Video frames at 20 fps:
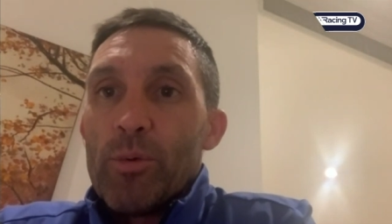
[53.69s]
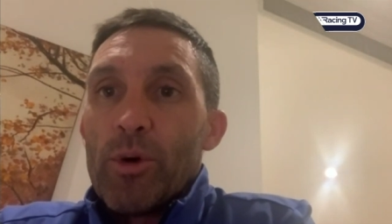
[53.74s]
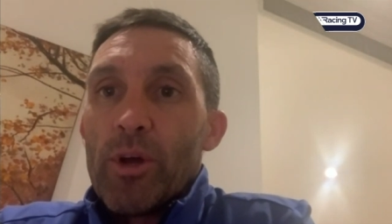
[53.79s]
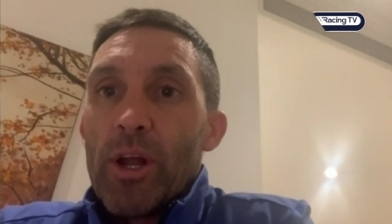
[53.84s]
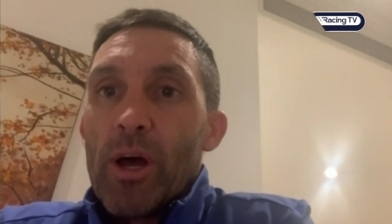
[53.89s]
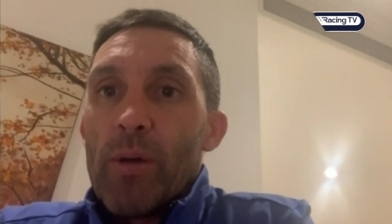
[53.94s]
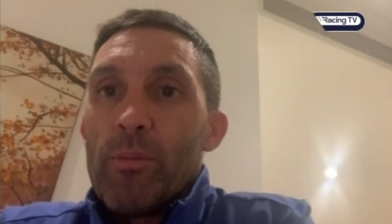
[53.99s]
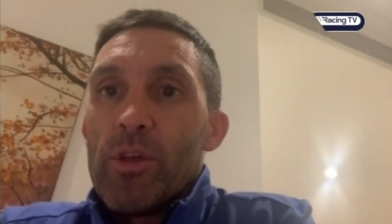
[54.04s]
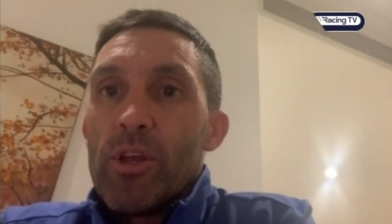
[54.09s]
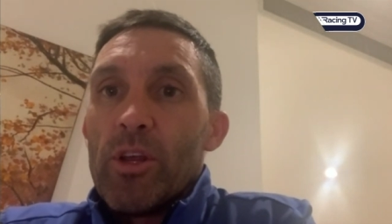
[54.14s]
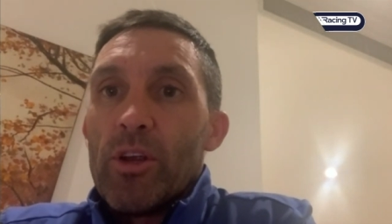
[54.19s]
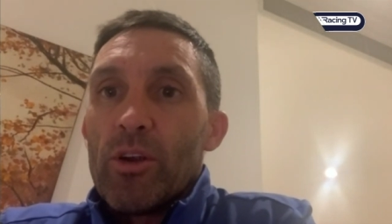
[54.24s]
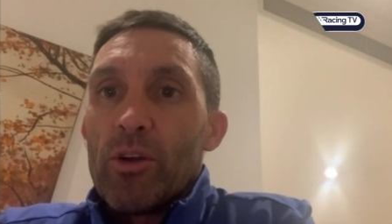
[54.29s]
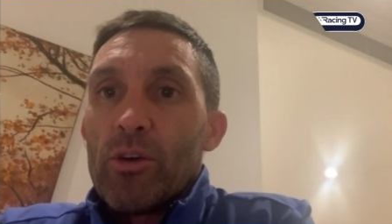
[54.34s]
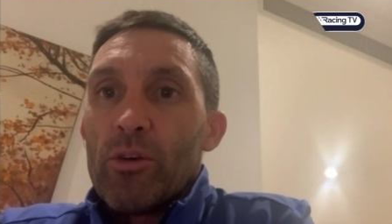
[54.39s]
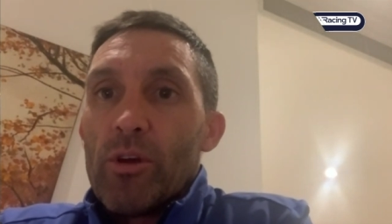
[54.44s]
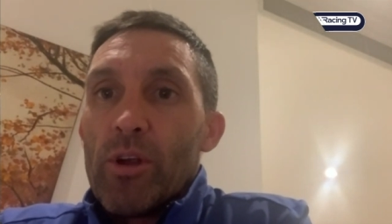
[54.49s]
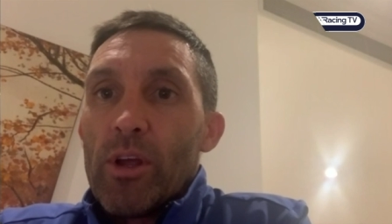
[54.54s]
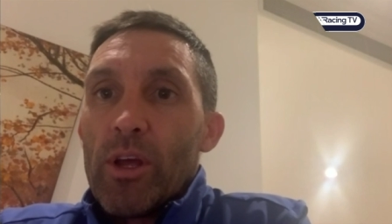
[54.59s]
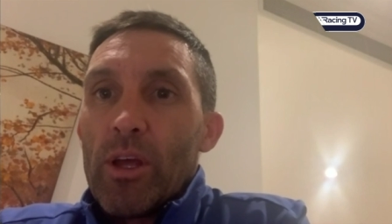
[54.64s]
But I'm
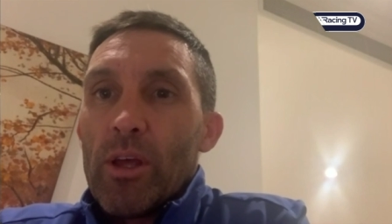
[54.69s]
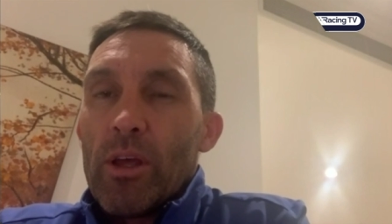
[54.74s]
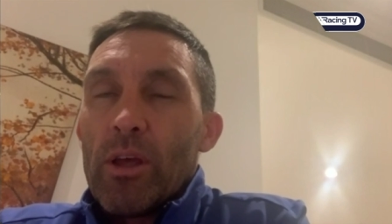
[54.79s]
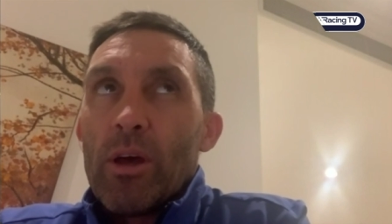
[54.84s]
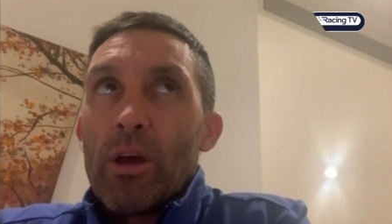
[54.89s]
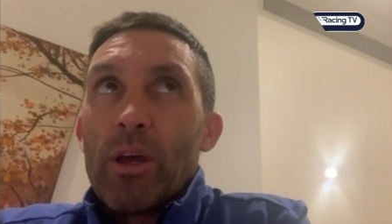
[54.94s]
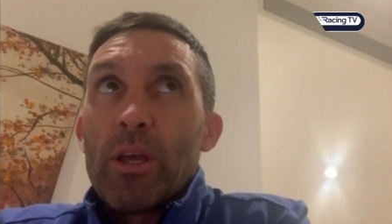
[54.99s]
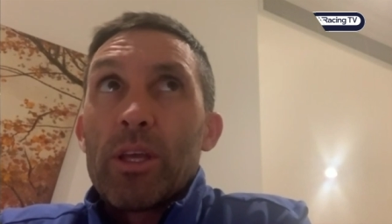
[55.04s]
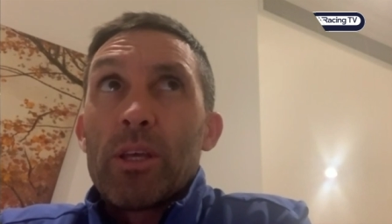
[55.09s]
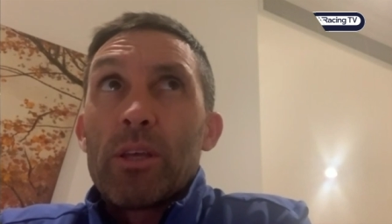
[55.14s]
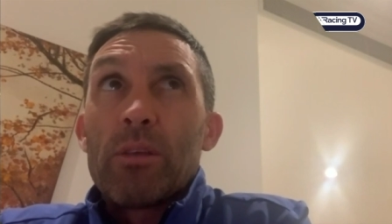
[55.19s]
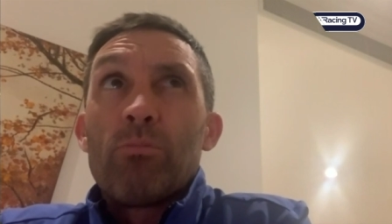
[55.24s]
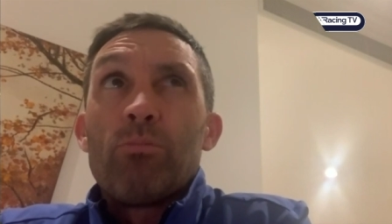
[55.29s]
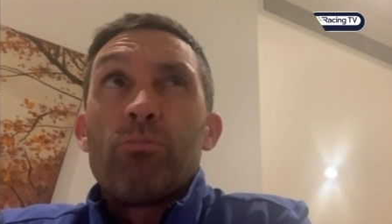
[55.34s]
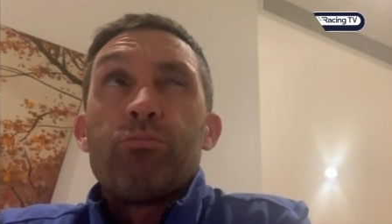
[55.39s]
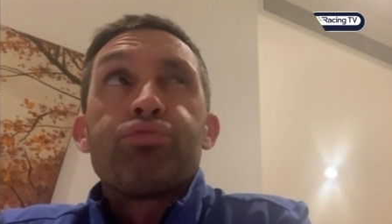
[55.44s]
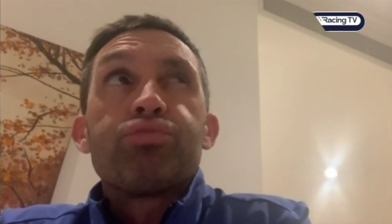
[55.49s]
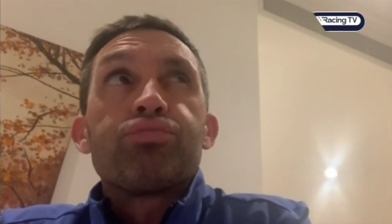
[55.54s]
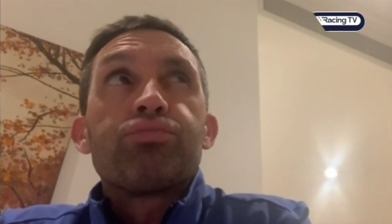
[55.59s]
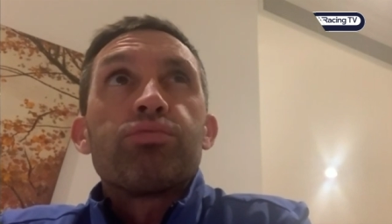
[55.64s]
here,
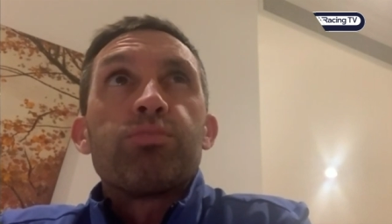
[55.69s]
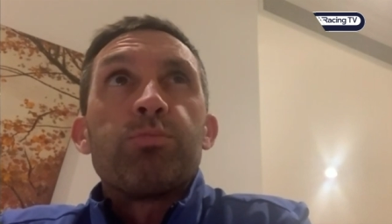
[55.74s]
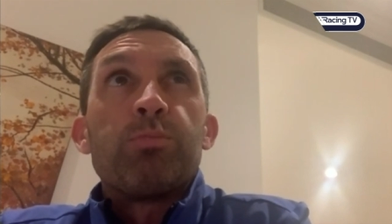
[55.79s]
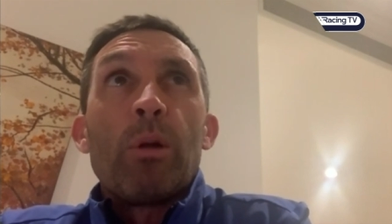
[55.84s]
uh,